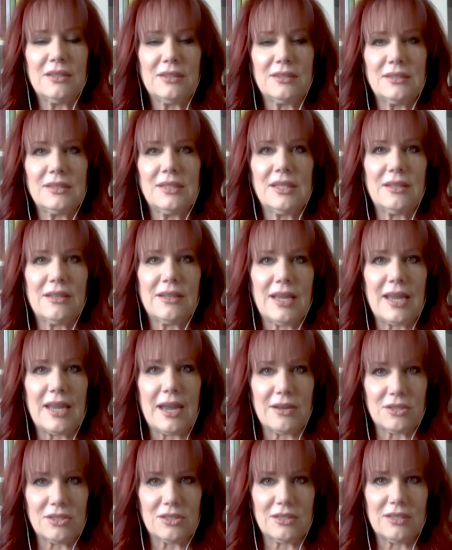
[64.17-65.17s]
until I
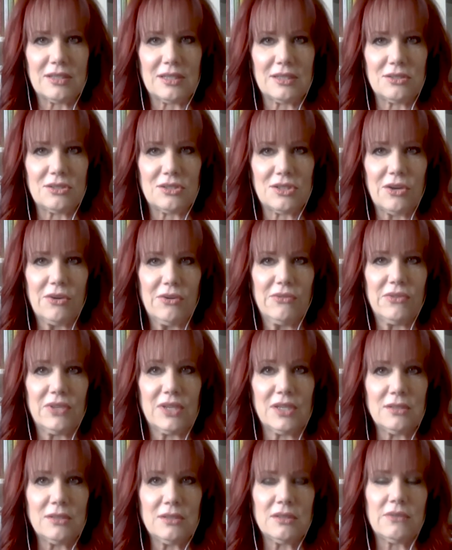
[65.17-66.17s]
actually dove
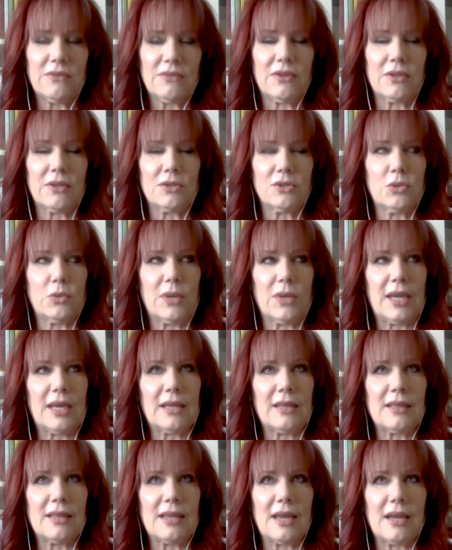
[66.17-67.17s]
into feng
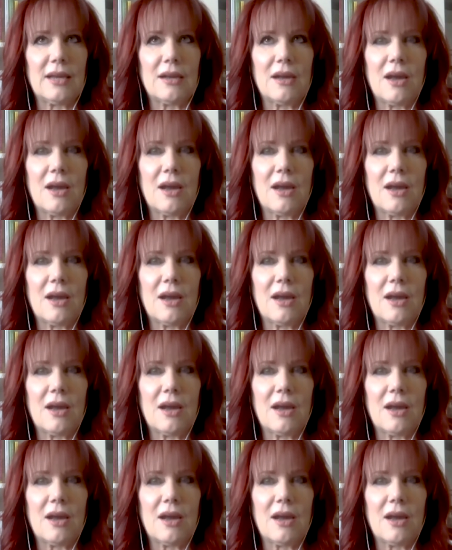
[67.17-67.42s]
shui that